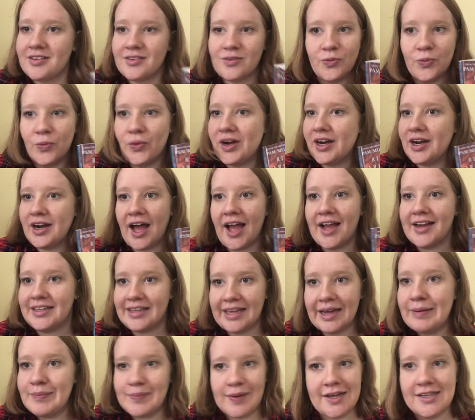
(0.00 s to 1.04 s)
what did I
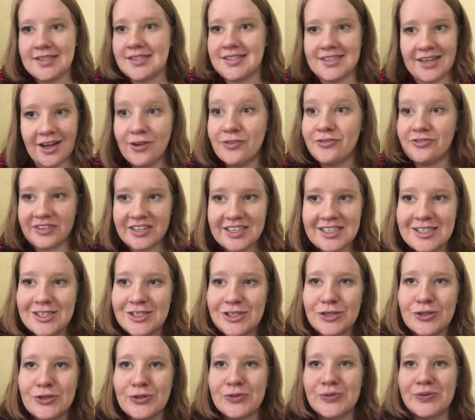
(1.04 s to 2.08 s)
get myself
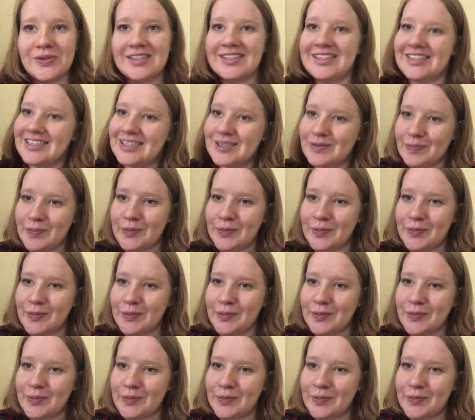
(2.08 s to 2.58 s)
into with this